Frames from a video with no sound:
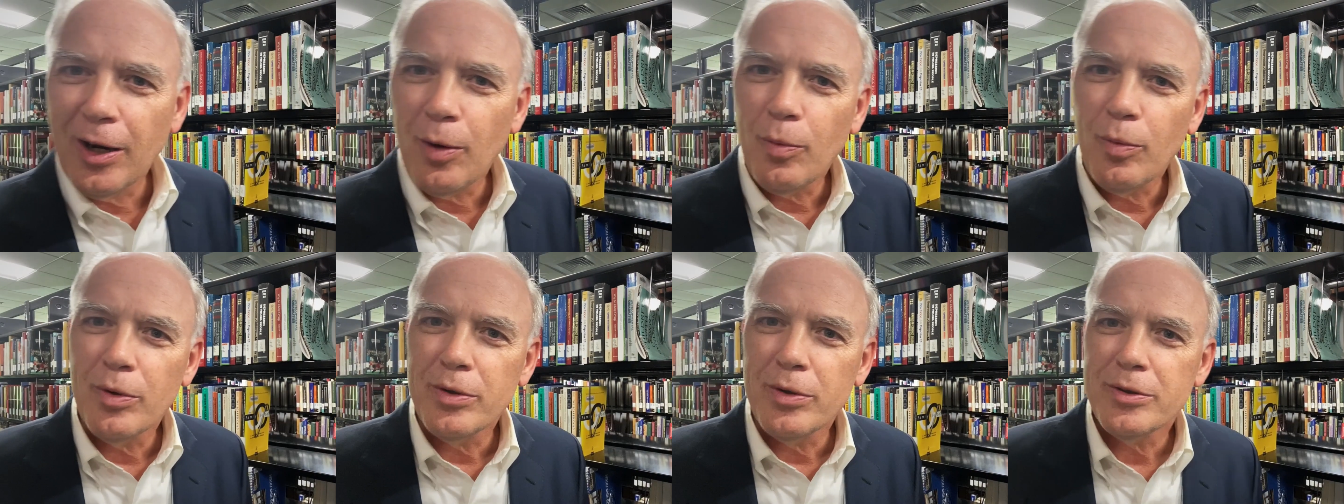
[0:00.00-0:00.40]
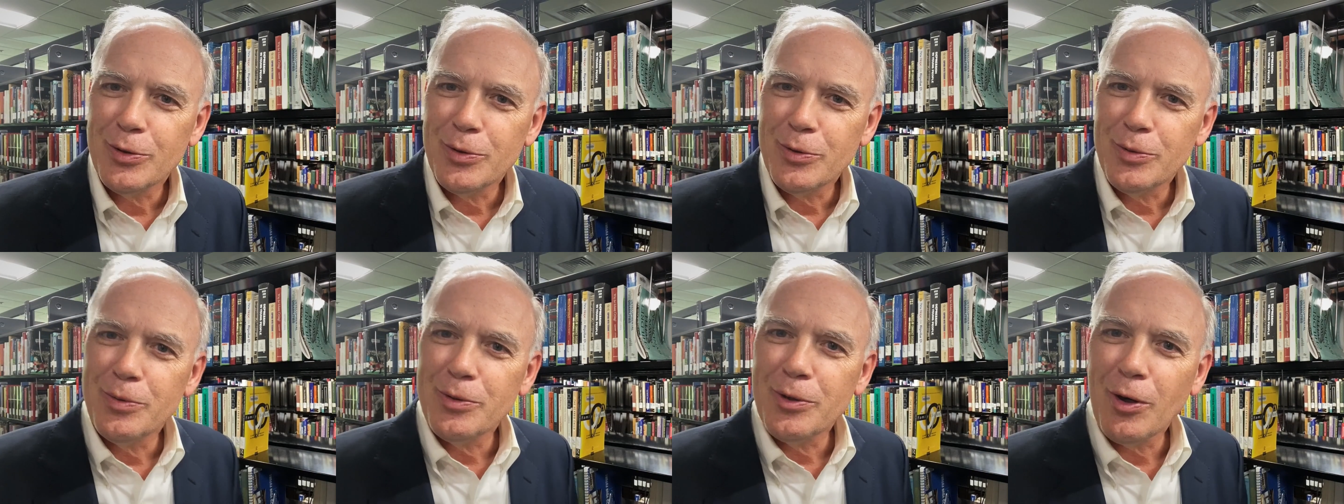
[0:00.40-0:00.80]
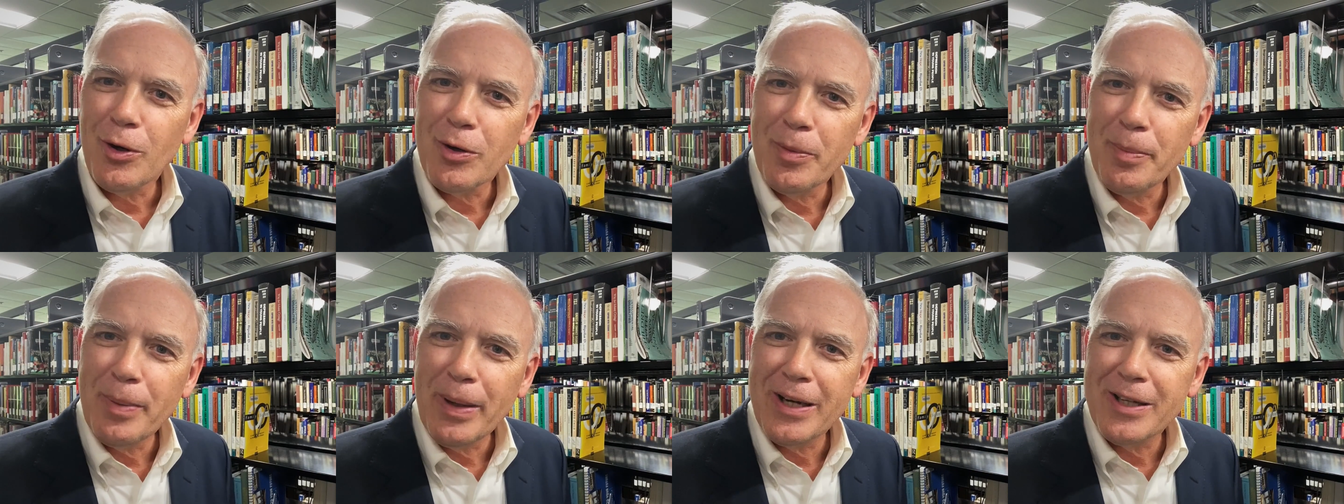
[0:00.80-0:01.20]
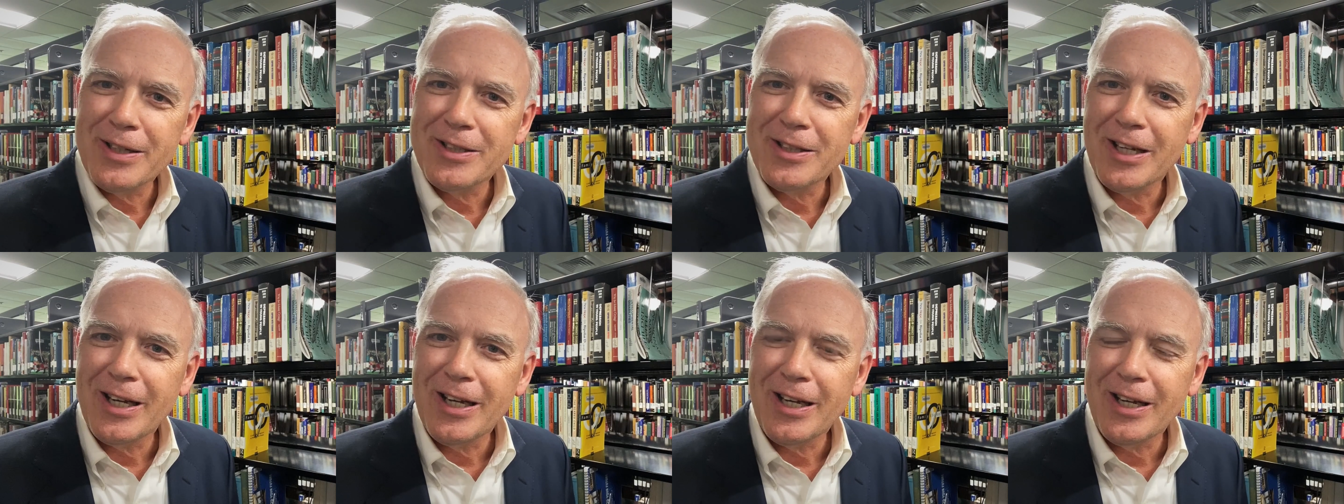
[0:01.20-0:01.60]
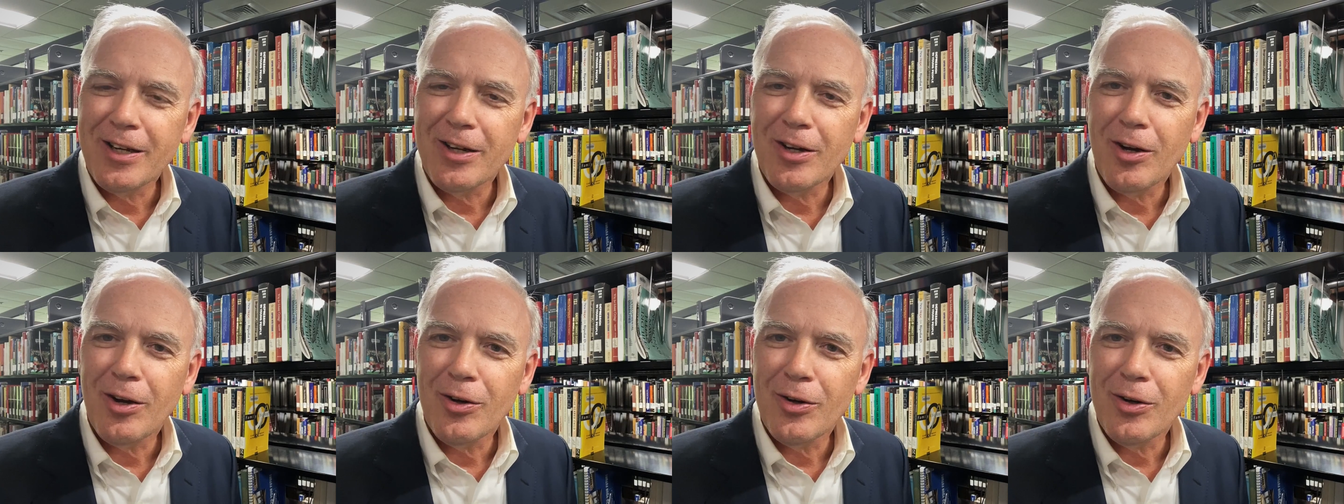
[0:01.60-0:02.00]
I want to talk about a saying
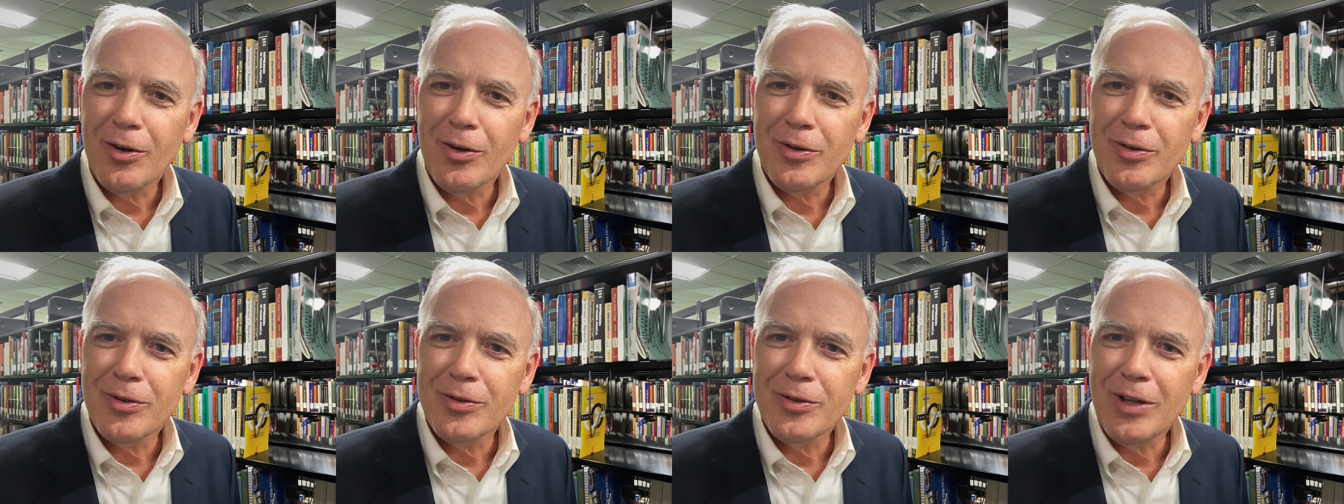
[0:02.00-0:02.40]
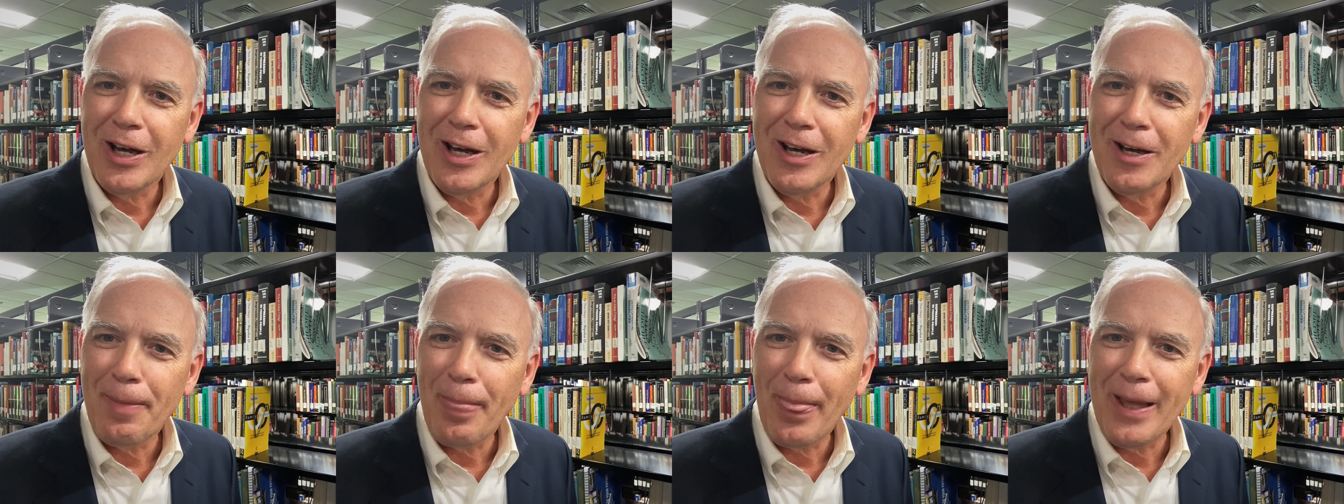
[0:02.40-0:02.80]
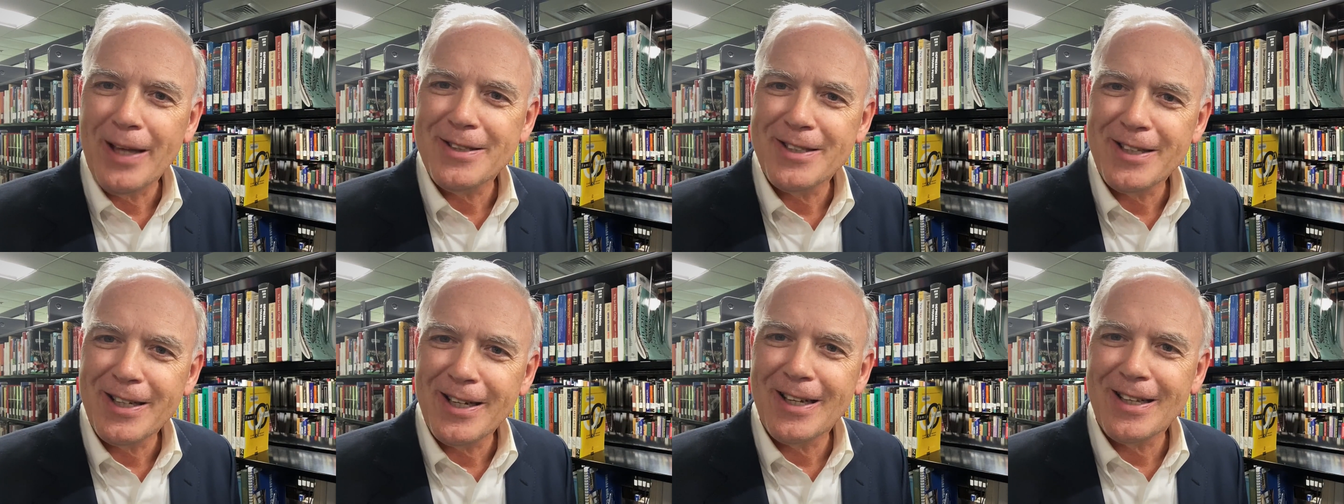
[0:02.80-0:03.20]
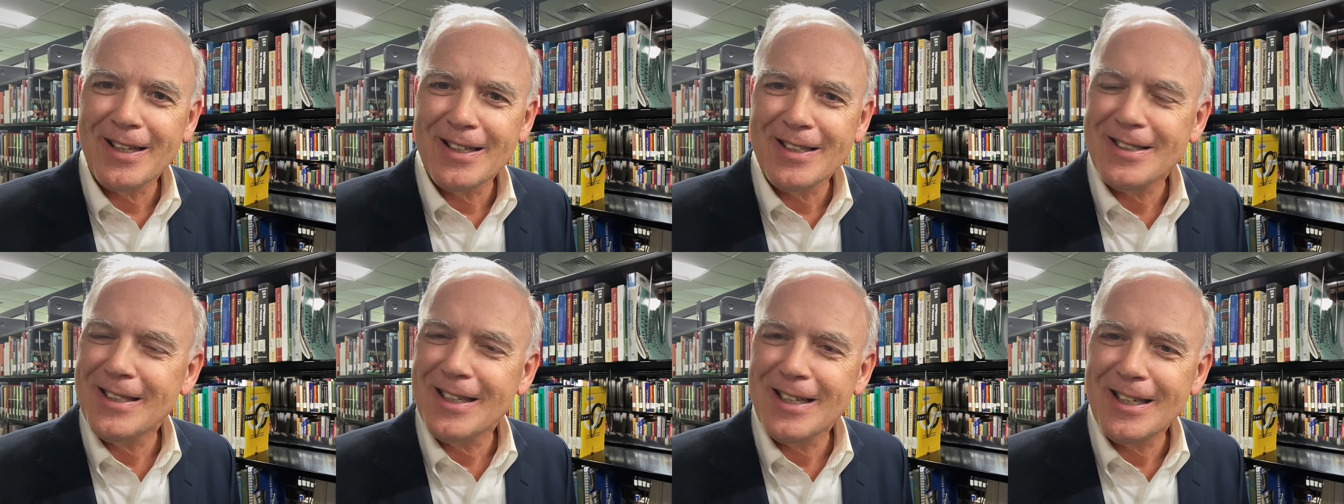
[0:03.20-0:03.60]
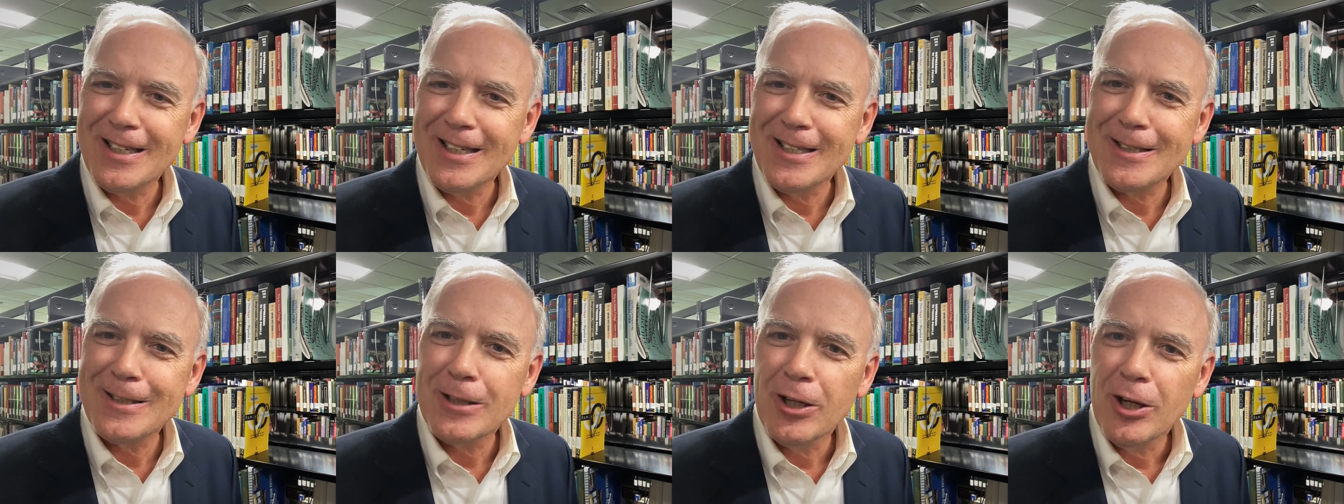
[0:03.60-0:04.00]
that
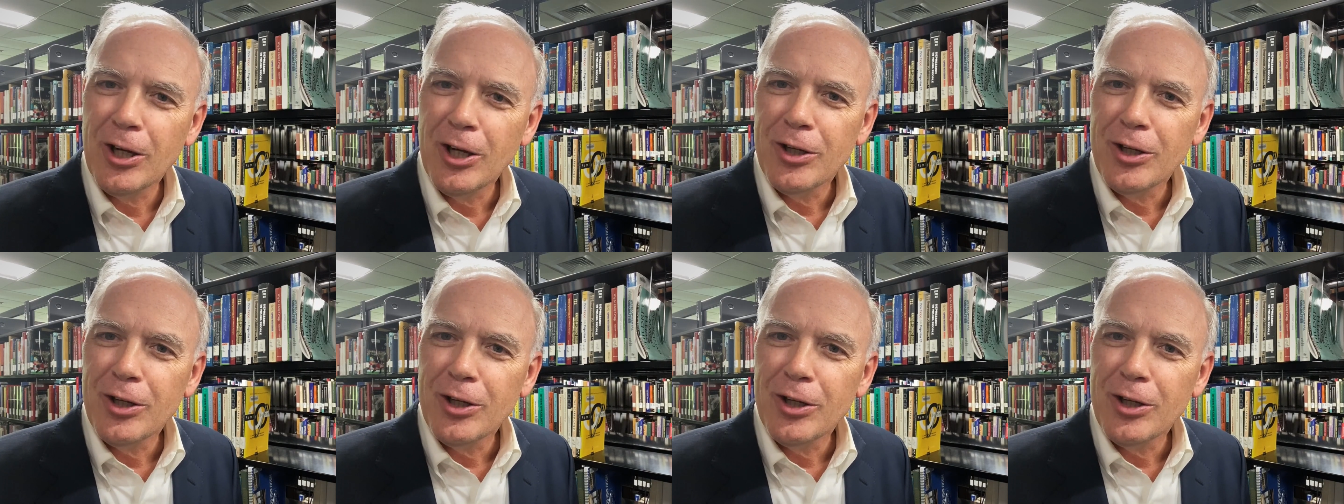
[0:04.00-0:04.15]
says,